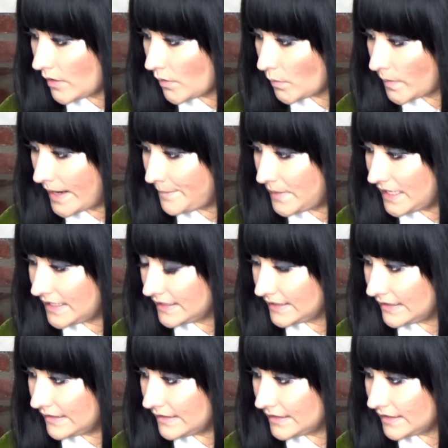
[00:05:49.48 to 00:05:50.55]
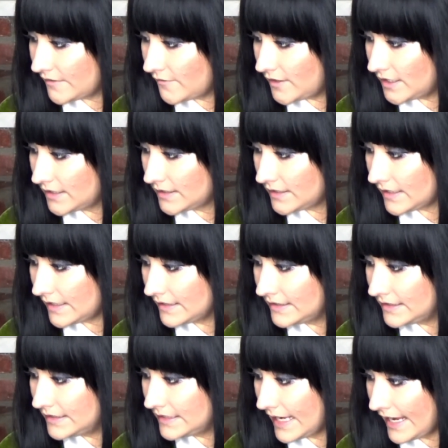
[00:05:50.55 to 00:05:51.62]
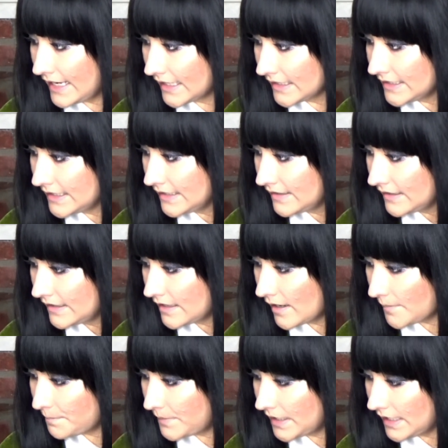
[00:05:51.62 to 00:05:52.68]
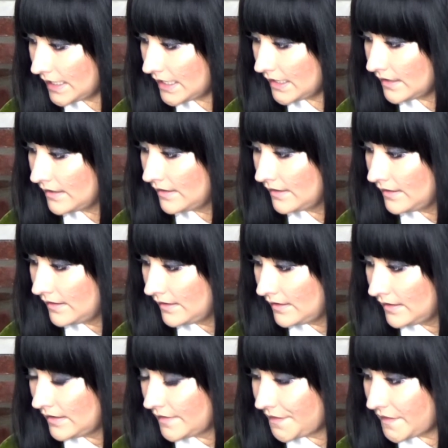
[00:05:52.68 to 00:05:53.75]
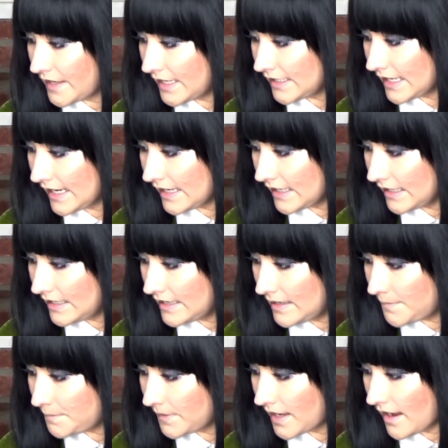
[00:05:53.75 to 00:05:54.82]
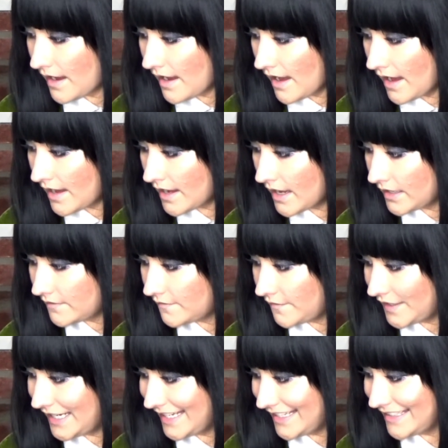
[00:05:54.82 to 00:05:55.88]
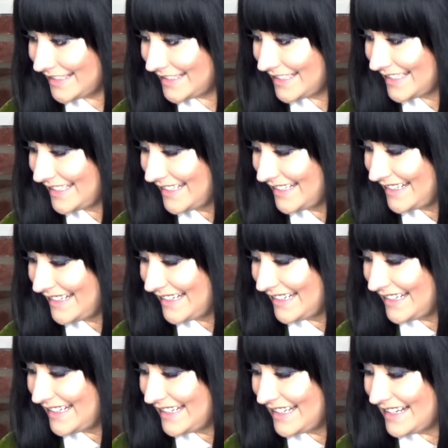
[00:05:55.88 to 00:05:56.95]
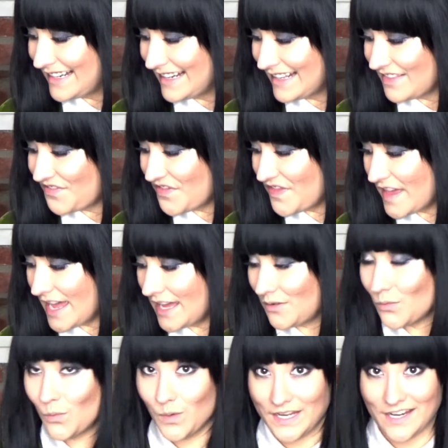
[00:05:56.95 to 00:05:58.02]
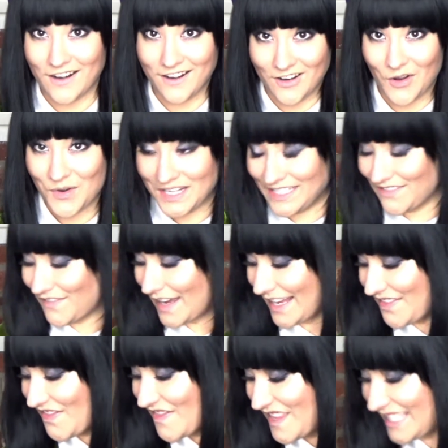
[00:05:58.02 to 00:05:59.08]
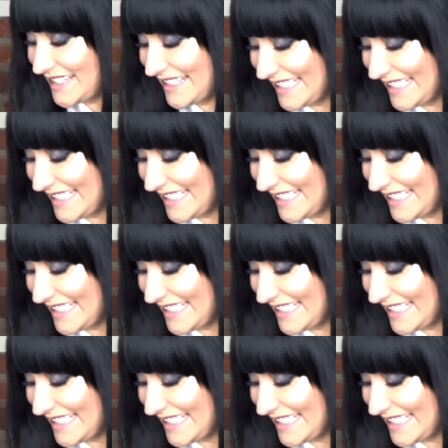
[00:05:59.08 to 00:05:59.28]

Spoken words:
reminiscent of this exact company that I am confident that we are going to find this